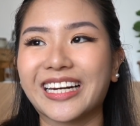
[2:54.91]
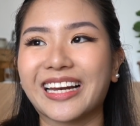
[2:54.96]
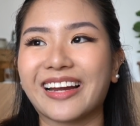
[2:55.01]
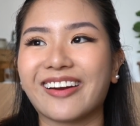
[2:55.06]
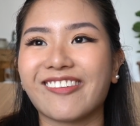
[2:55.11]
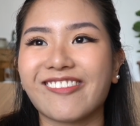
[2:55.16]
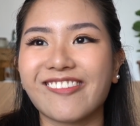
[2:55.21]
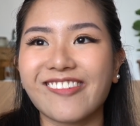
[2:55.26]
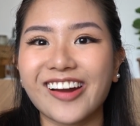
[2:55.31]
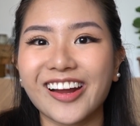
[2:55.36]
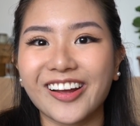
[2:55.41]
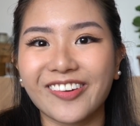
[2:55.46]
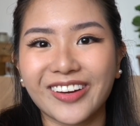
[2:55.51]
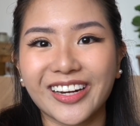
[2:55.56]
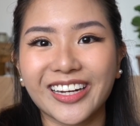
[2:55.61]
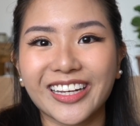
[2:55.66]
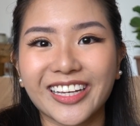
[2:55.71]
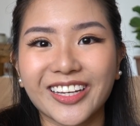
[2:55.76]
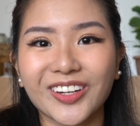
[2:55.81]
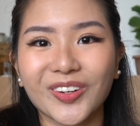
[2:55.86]
like right when
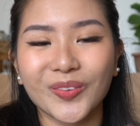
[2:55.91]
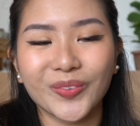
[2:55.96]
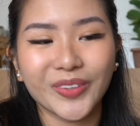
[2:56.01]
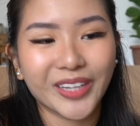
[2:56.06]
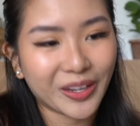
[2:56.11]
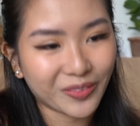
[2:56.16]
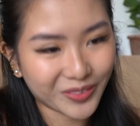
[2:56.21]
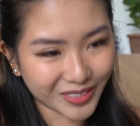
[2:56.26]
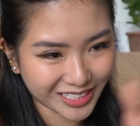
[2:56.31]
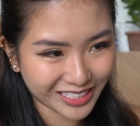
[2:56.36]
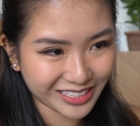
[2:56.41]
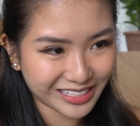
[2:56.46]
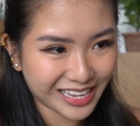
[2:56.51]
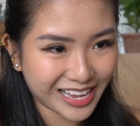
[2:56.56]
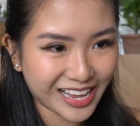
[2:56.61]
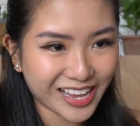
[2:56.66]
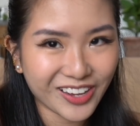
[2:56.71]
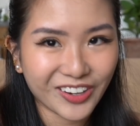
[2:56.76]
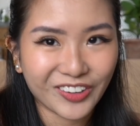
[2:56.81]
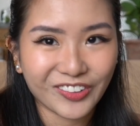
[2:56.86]
IKEA opened, I was
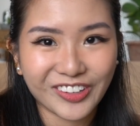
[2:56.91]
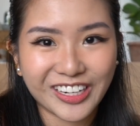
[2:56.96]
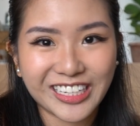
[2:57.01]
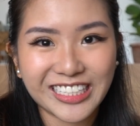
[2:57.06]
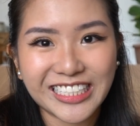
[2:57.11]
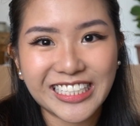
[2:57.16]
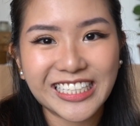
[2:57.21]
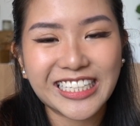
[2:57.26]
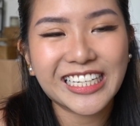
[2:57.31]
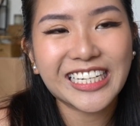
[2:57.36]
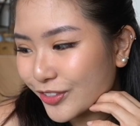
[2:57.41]
there already.